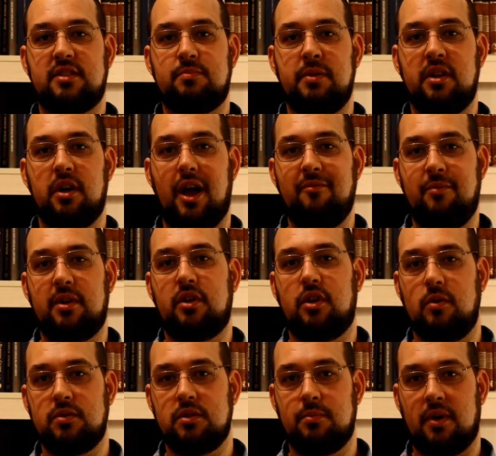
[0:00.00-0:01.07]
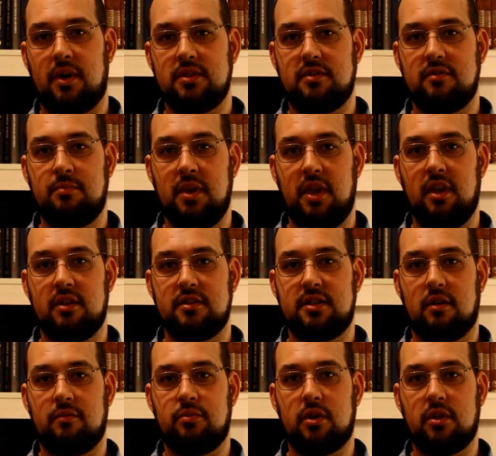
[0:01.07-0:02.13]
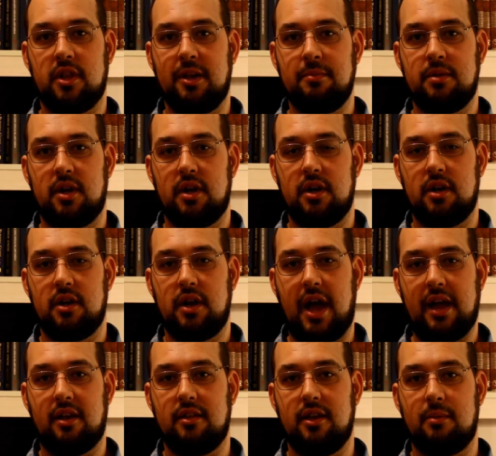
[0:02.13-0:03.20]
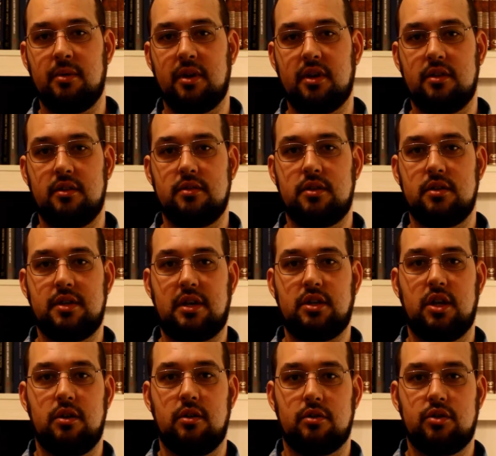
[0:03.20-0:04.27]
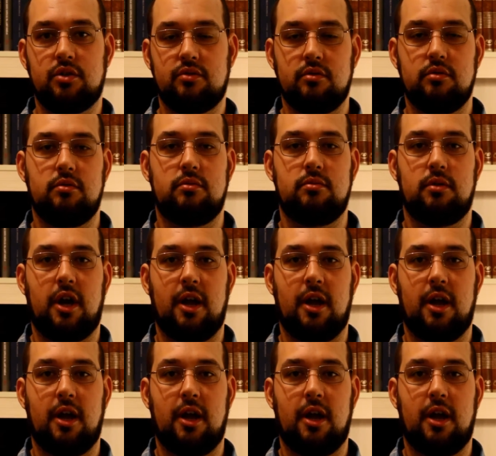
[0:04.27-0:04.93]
been accused in the past of being a self-proclaimed academic, and this is actually not true.